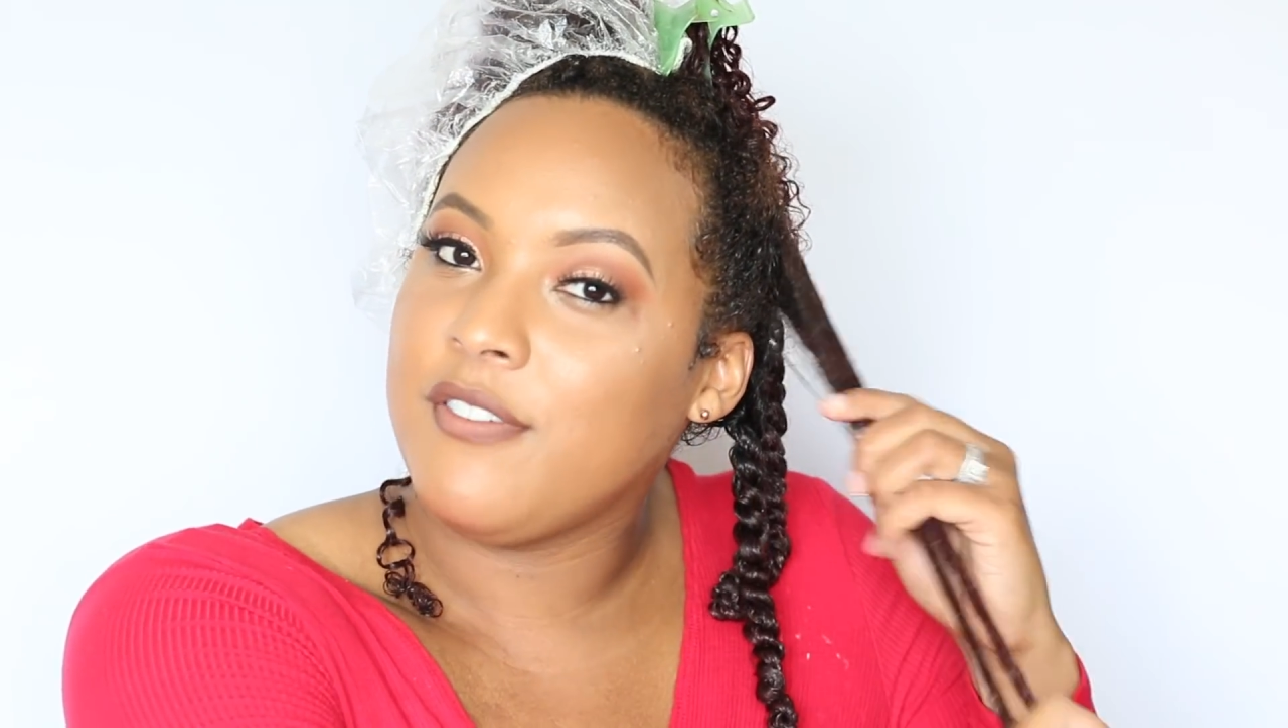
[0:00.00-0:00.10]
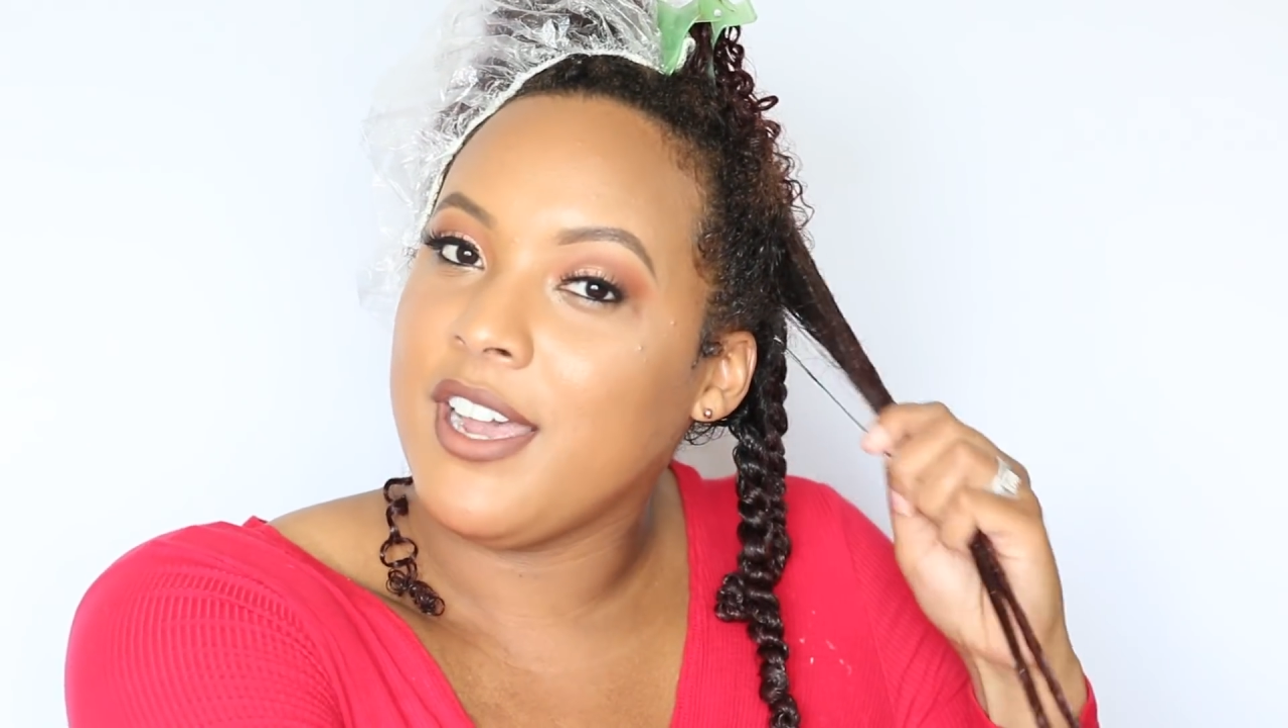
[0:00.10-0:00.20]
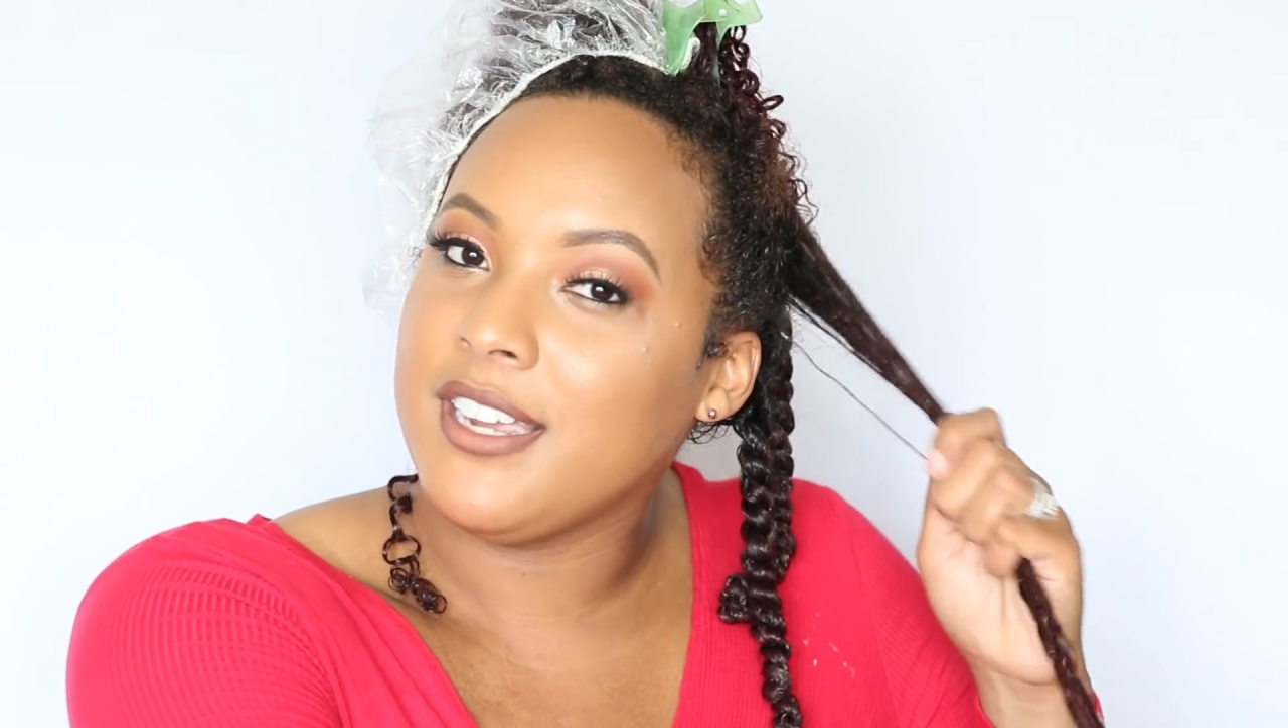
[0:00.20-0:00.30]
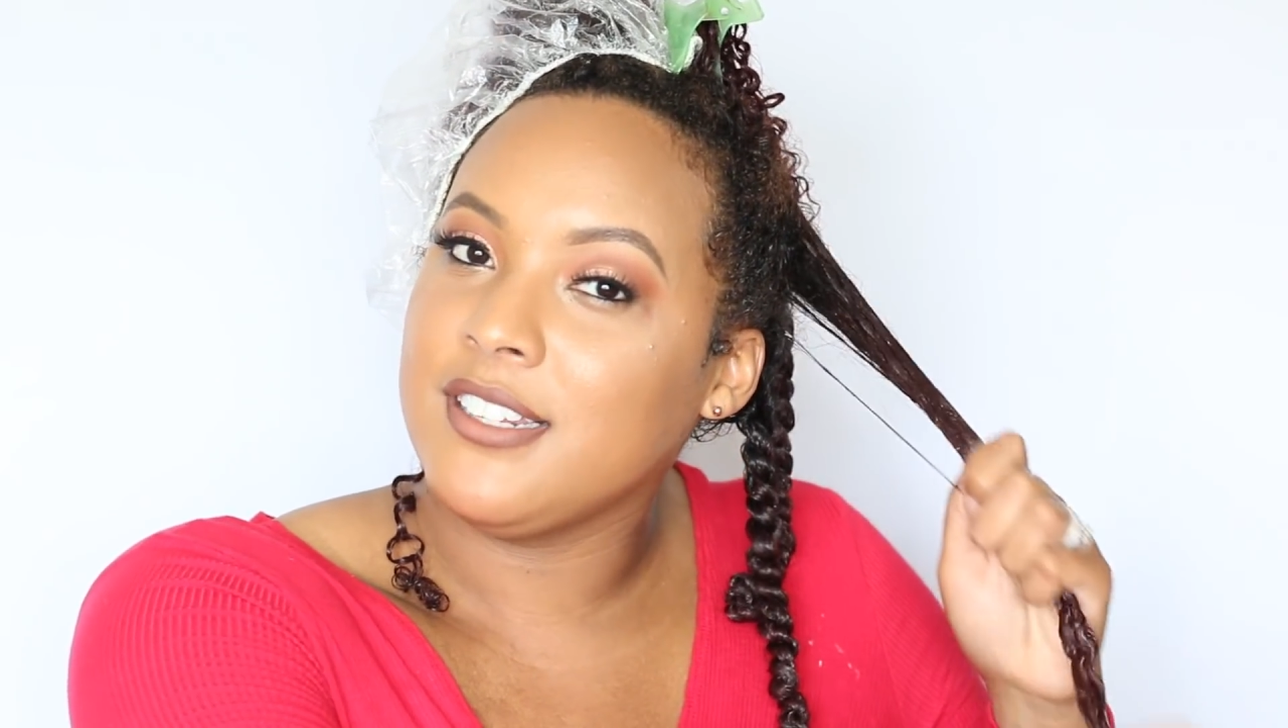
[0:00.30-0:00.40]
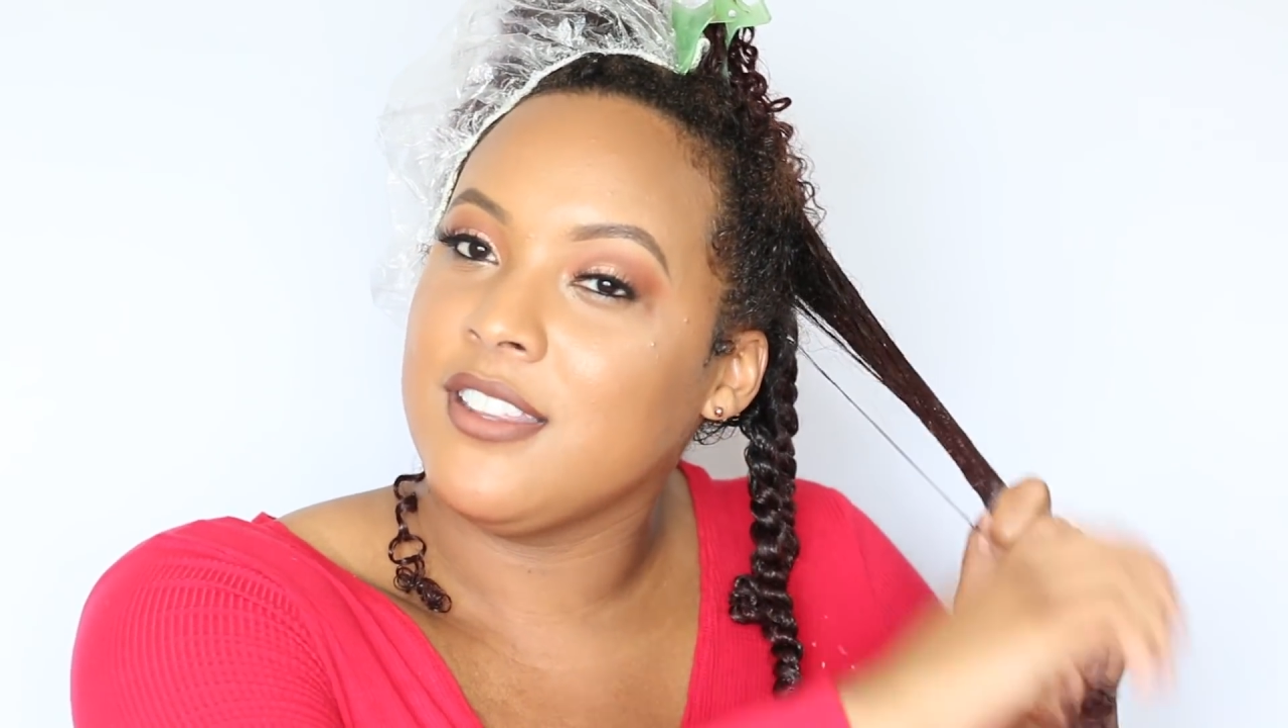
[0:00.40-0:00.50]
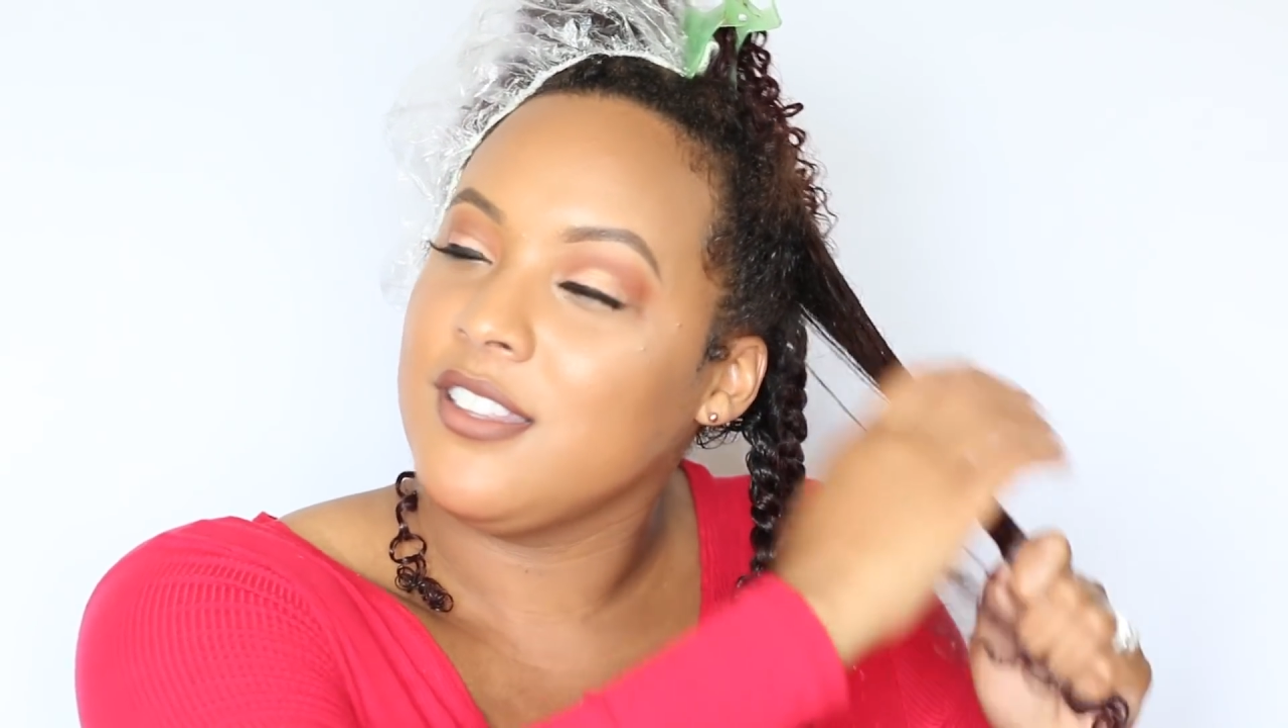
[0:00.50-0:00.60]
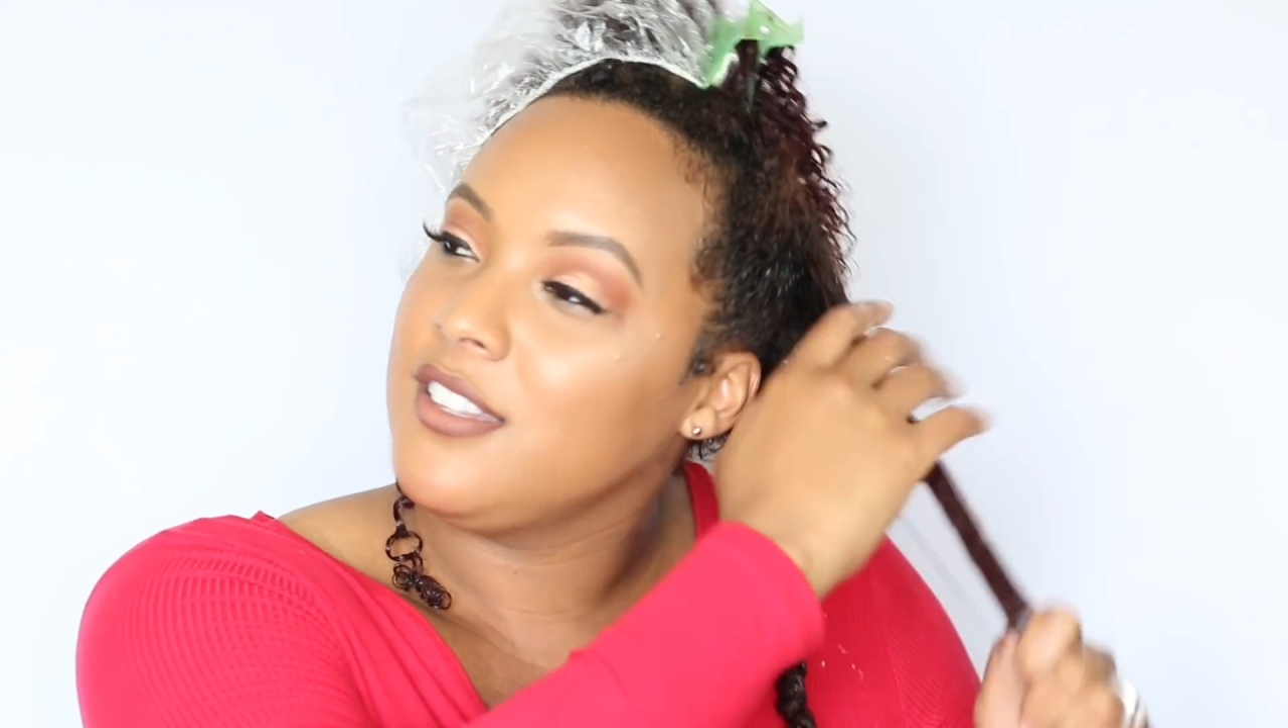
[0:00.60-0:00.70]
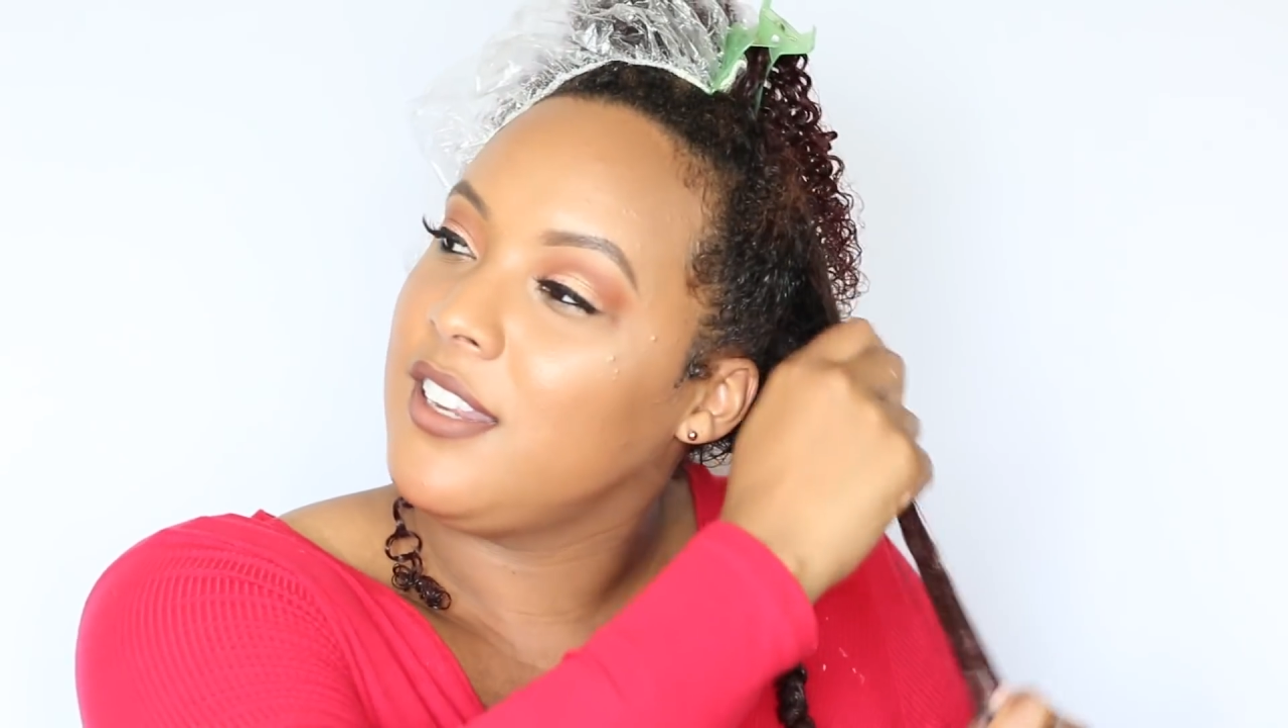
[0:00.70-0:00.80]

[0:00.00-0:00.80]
find